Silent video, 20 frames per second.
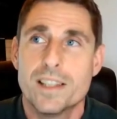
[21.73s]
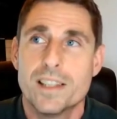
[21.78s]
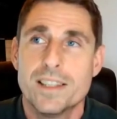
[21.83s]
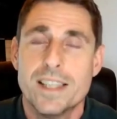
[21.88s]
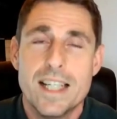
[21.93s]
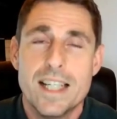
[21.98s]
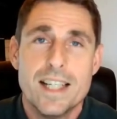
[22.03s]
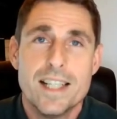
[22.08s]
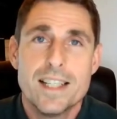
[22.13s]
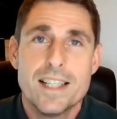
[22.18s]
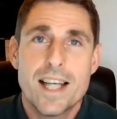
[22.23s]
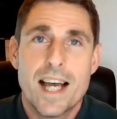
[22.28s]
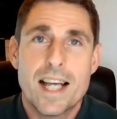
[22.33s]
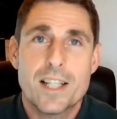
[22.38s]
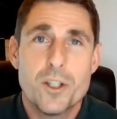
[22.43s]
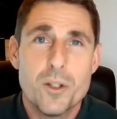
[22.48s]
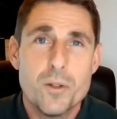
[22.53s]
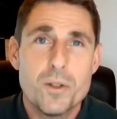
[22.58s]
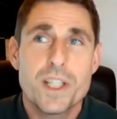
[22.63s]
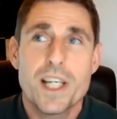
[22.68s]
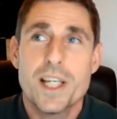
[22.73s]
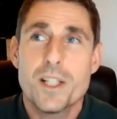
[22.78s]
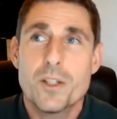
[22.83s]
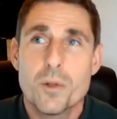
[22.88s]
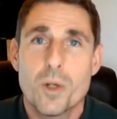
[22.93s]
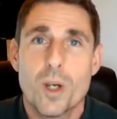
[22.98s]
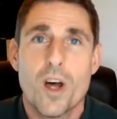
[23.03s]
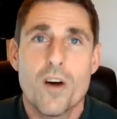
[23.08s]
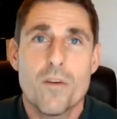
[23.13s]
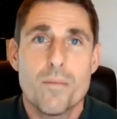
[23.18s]
And I do say to
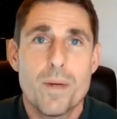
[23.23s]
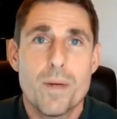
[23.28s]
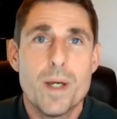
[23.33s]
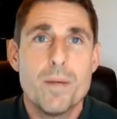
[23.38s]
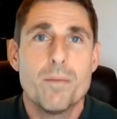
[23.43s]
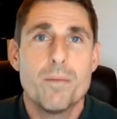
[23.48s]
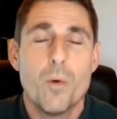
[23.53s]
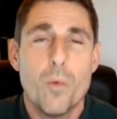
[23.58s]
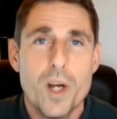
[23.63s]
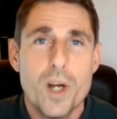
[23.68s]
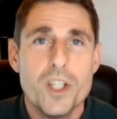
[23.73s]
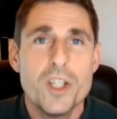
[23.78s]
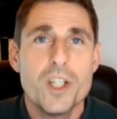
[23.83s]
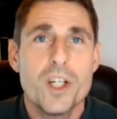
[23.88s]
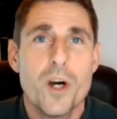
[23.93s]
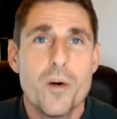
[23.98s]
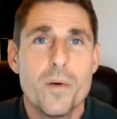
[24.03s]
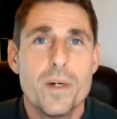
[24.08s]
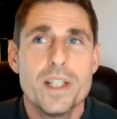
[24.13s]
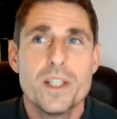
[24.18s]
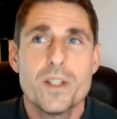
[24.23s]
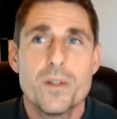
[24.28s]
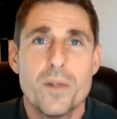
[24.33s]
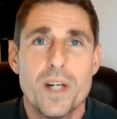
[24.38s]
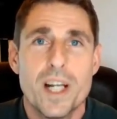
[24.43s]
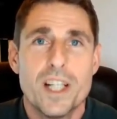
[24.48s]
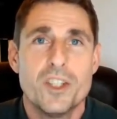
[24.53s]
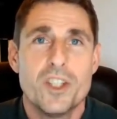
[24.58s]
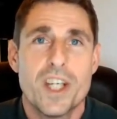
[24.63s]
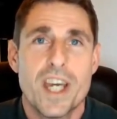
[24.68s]
a lot of people, when you go into an
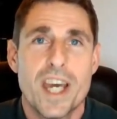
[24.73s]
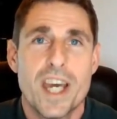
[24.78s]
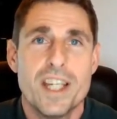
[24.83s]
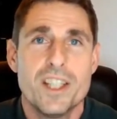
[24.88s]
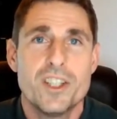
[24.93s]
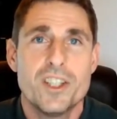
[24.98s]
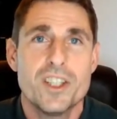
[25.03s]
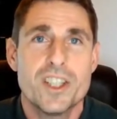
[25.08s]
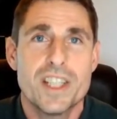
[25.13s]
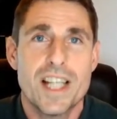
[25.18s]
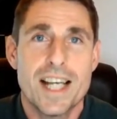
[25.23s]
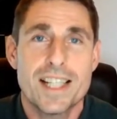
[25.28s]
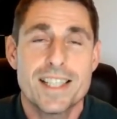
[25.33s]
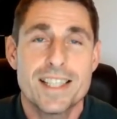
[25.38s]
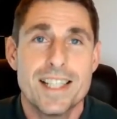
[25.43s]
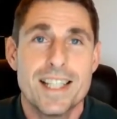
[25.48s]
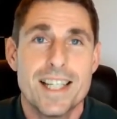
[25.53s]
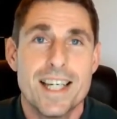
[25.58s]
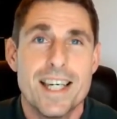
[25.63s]
education setting,